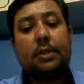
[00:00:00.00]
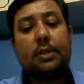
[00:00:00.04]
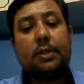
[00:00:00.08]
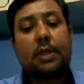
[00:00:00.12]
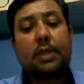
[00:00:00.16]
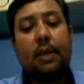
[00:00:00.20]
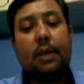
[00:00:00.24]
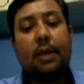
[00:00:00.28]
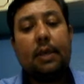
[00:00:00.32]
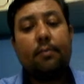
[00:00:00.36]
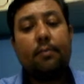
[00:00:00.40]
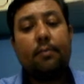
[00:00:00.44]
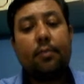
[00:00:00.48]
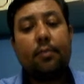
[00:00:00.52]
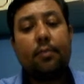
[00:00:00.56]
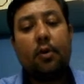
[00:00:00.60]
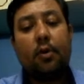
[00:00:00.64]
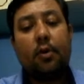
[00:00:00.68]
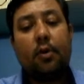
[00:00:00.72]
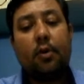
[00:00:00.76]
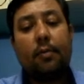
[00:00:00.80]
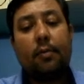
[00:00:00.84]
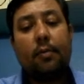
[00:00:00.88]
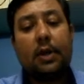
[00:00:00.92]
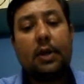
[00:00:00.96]
employee
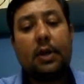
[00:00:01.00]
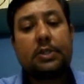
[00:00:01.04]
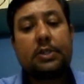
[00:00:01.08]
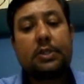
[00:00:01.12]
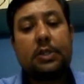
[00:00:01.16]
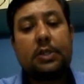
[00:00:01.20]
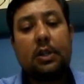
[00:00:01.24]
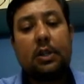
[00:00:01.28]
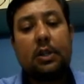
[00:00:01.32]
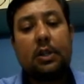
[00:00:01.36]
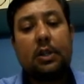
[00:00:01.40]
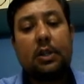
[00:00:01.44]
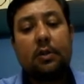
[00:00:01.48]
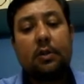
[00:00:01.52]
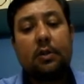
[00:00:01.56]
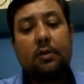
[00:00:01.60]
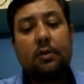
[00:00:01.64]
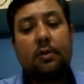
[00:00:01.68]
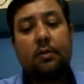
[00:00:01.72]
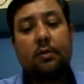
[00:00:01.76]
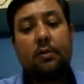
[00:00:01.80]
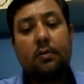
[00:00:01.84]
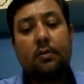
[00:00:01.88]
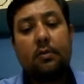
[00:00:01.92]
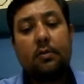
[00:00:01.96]
master,
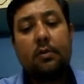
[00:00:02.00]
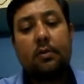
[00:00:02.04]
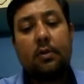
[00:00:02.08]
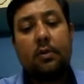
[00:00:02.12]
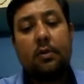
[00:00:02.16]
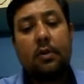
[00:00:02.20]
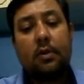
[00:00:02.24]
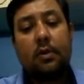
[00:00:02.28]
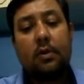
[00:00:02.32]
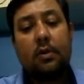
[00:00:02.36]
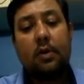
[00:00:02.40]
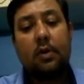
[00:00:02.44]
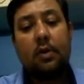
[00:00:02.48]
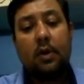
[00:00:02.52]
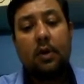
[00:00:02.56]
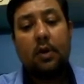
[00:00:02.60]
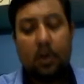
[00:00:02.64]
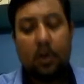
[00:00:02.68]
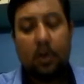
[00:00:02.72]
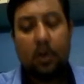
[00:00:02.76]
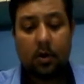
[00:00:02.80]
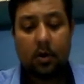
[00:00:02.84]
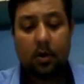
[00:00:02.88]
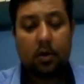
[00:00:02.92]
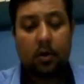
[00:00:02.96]

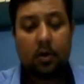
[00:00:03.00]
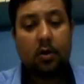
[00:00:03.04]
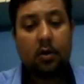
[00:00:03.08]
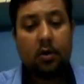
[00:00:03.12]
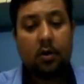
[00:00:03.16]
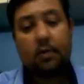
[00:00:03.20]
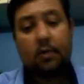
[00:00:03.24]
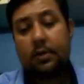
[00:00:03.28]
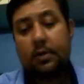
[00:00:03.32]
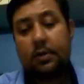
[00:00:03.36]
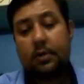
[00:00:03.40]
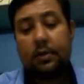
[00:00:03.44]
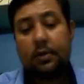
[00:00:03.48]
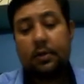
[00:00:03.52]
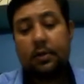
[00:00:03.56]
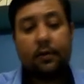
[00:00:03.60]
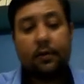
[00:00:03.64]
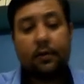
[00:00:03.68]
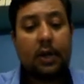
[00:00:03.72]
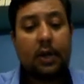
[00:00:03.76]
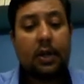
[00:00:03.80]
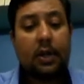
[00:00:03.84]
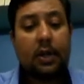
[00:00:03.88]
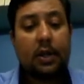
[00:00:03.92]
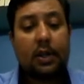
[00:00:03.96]
or we
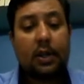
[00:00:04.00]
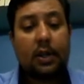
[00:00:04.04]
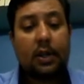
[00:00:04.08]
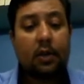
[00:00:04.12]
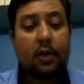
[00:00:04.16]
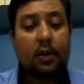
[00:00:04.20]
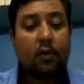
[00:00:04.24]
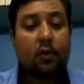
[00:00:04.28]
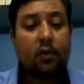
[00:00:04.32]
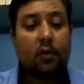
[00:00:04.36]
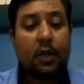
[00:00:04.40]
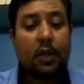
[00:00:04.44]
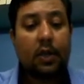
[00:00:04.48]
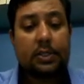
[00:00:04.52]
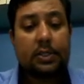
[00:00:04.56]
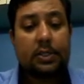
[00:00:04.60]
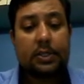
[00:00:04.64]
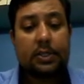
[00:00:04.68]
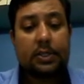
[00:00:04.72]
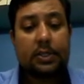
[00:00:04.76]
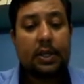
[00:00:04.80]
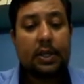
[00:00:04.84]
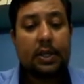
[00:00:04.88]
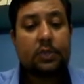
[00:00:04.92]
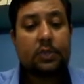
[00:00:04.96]
are including
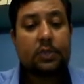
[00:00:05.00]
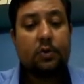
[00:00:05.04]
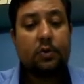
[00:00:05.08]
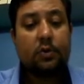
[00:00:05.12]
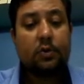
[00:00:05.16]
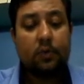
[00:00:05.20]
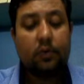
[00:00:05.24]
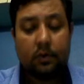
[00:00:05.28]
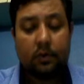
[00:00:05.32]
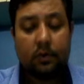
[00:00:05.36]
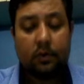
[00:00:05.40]
syntax, so